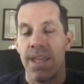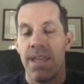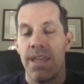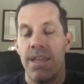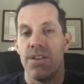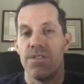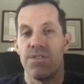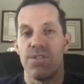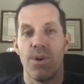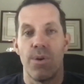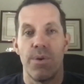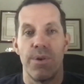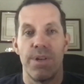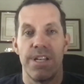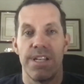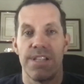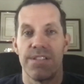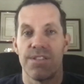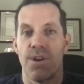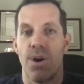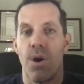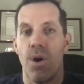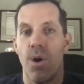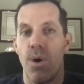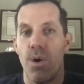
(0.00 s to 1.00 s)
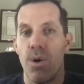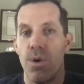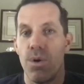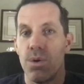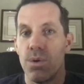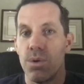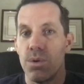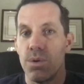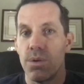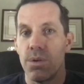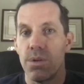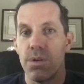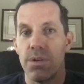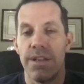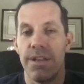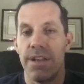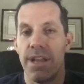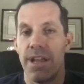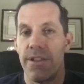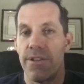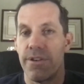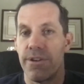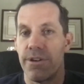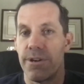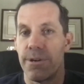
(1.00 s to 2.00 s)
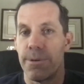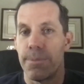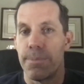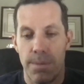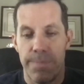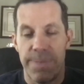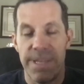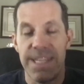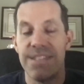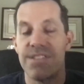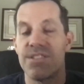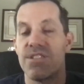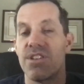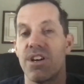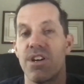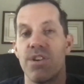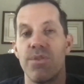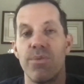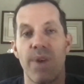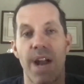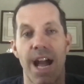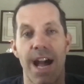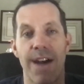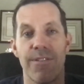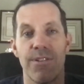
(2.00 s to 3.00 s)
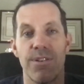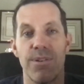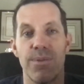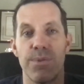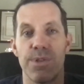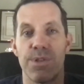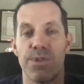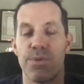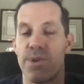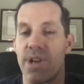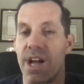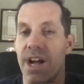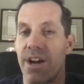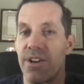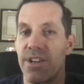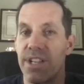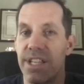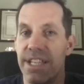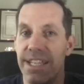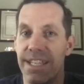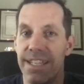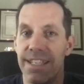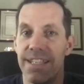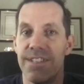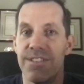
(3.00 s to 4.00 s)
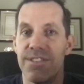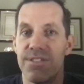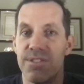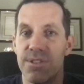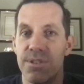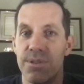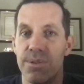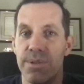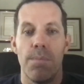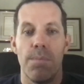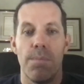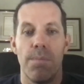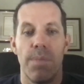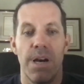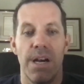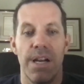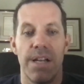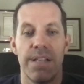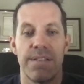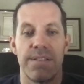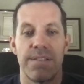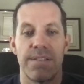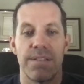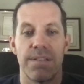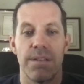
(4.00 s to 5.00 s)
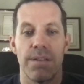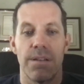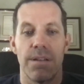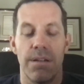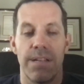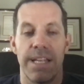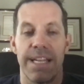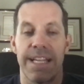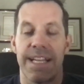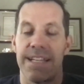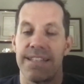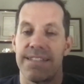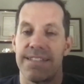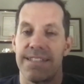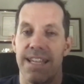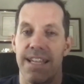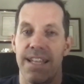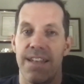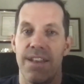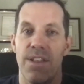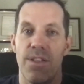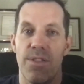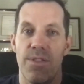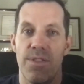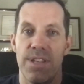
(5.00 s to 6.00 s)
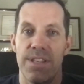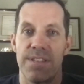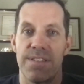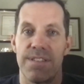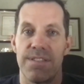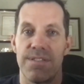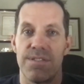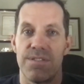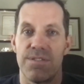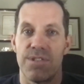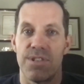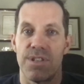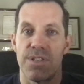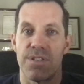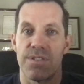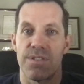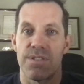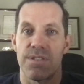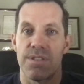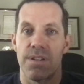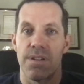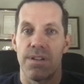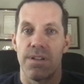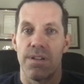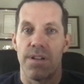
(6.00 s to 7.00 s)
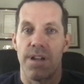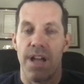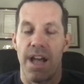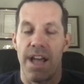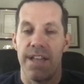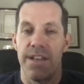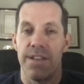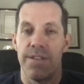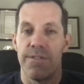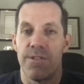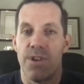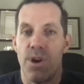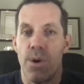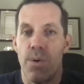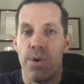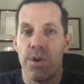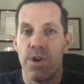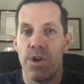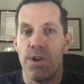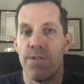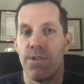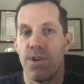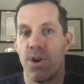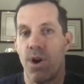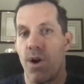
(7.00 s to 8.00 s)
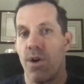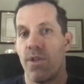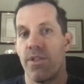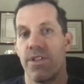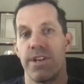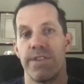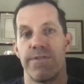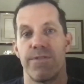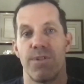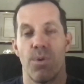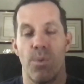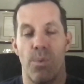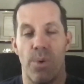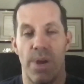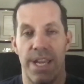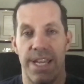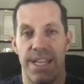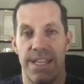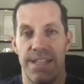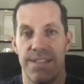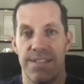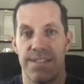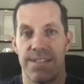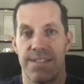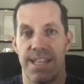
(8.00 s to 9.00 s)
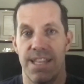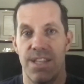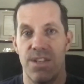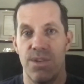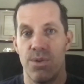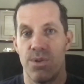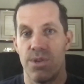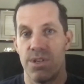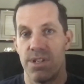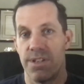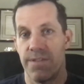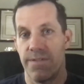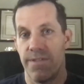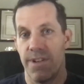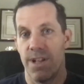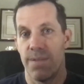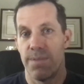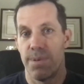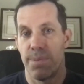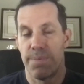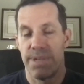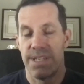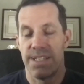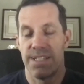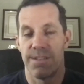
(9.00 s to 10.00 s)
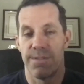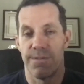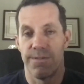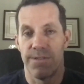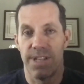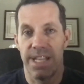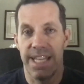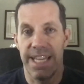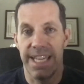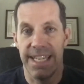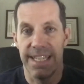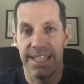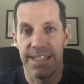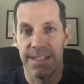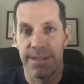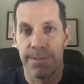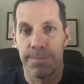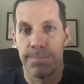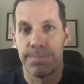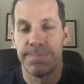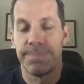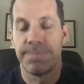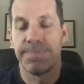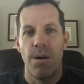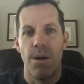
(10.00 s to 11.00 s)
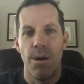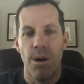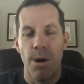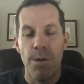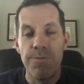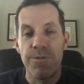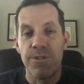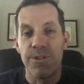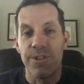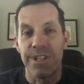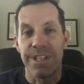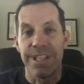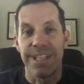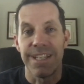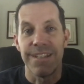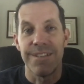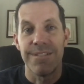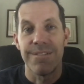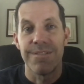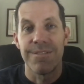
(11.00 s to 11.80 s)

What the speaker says: Zoning is a whole another piece to unravel, which we're not going to get into. But like I said, this is just kind of going over all the different ways that you can develop a piece of land. Hopefully,